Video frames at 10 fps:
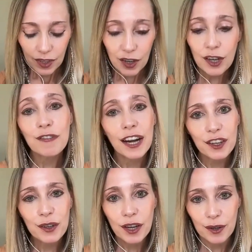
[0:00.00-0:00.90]
on a
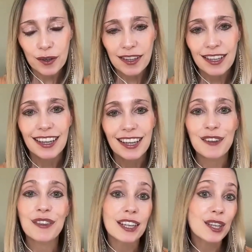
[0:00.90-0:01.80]
final note,
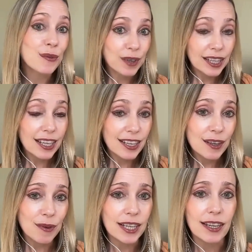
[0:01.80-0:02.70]
if this really
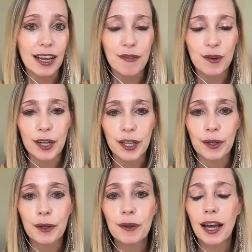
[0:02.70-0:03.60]
did resonate for
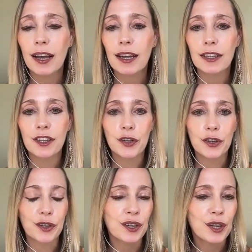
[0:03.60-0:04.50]
you and
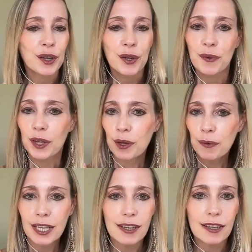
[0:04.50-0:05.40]
you're really
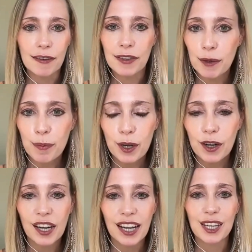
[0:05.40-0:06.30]
wanting to dive
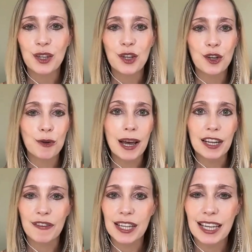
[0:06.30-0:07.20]
deeper into
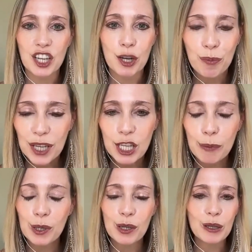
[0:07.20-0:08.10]
manifestation
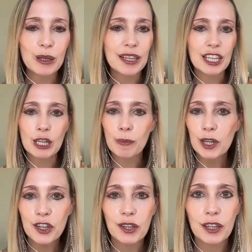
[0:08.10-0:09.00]
principles and
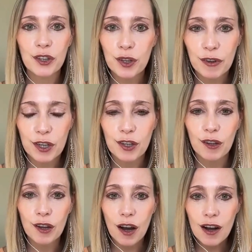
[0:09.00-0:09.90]
spiritual and
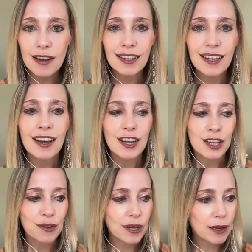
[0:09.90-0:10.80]
universal laws
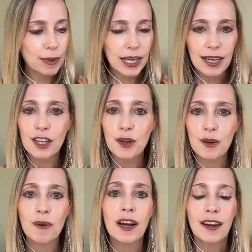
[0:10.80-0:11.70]
to really begin
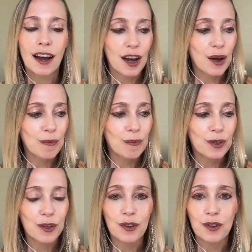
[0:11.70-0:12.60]
to um,
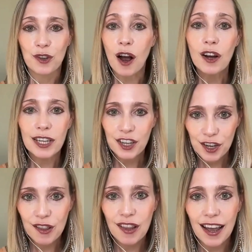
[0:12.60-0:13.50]
draw
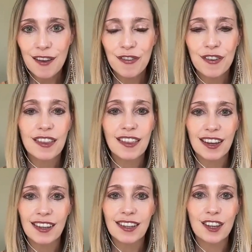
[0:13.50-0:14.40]
into your life the
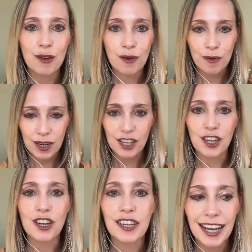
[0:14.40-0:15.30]
things that you want
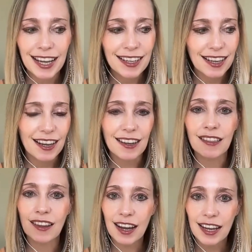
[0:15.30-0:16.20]
to create and
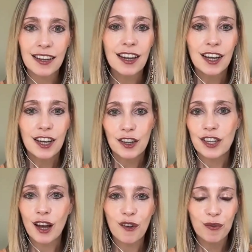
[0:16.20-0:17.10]
align
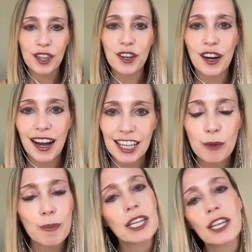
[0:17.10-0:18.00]
yourself with your
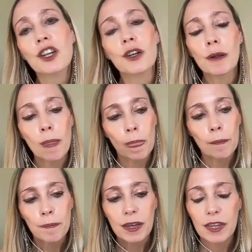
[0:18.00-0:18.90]
highest potential,
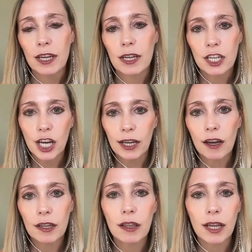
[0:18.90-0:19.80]
then check
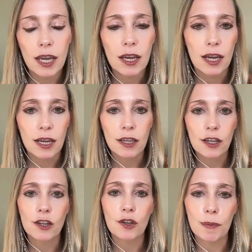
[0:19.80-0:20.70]
out the link in the
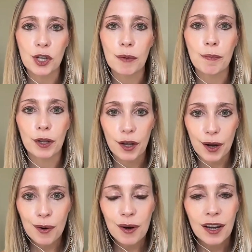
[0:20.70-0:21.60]
description
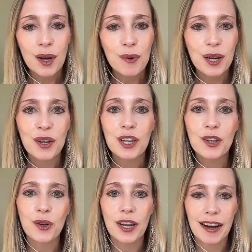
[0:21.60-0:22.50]
below where you
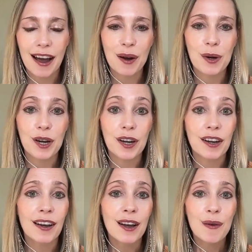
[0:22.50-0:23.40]
can join
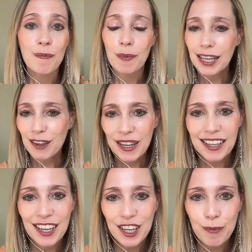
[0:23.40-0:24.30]
our
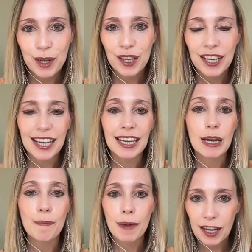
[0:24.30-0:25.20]
manifesting
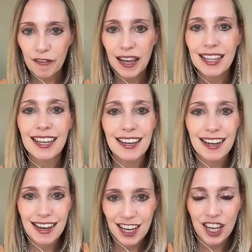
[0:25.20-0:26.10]
community, Manifest
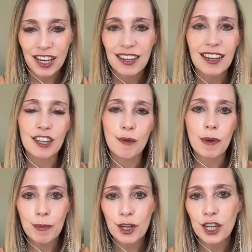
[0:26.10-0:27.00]
Nation. It's a
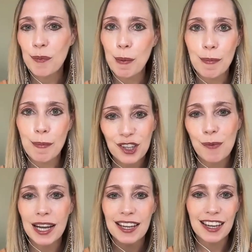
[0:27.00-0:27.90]
membership, a
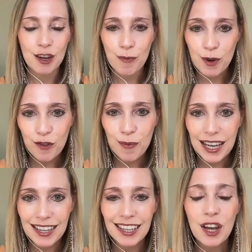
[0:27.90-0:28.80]
mastermind, and a
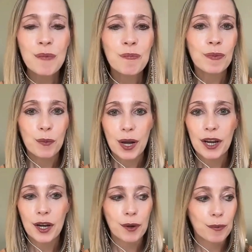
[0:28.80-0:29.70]
movement
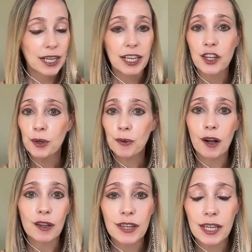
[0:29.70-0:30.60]
where we teach you
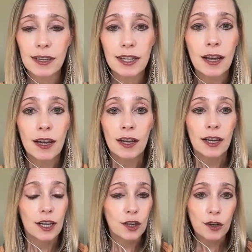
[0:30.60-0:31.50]
all of these
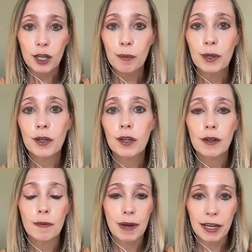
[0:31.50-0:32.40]

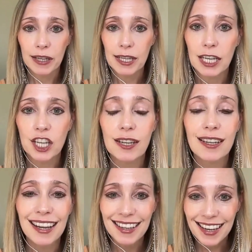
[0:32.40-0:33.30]
incredible manifestation
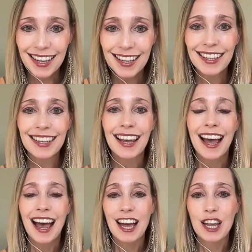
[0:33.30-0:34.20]
techniques
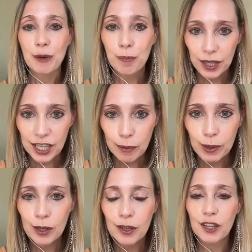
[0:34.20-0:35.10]
and
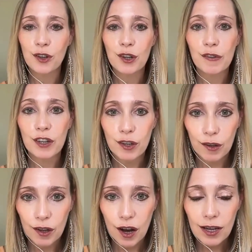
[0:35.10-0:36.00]
principles and
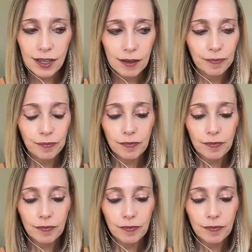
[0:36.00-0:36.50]
universal laws